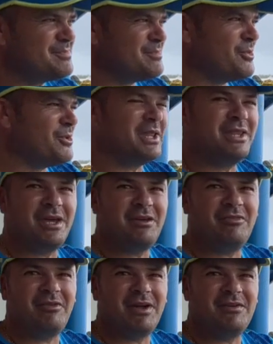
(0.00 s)
more in their
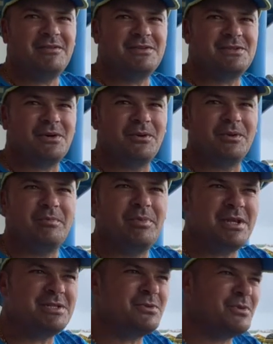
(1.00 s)
favour, so the
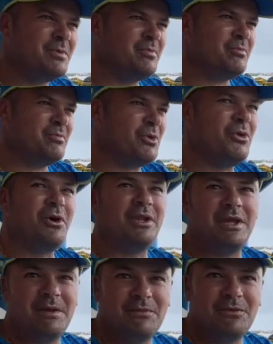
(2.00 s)
pressure was more on
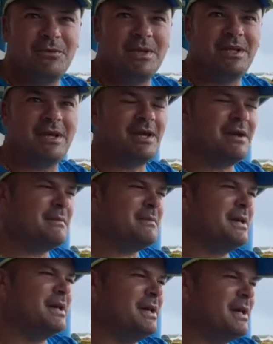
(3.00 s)
them to win the game.
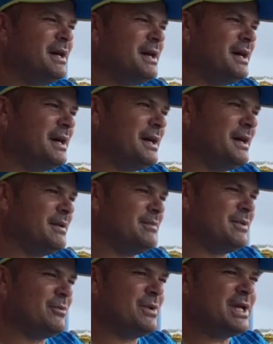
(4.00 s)

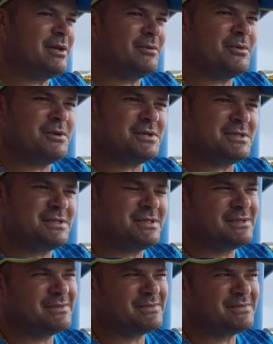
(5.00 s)
The wicket was
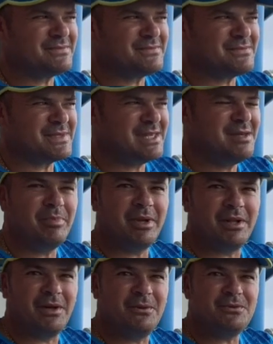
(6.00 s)

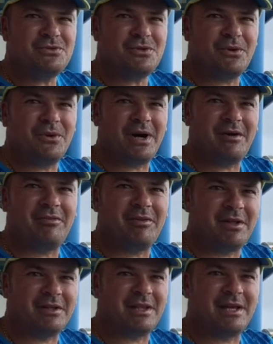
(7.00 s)
keeping low, so I
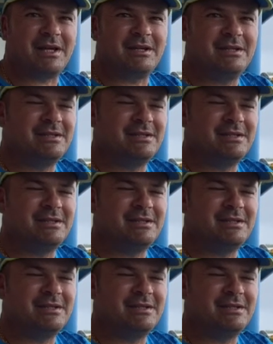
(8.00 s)
felt like